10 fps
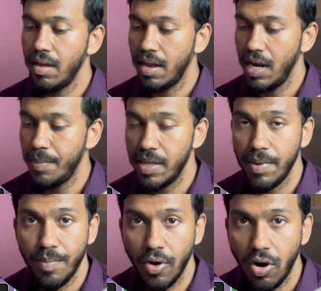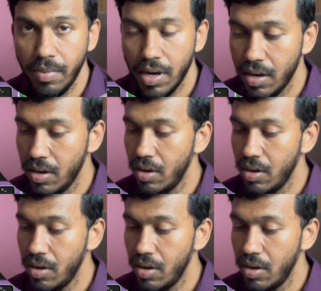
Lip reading: clip has been formed.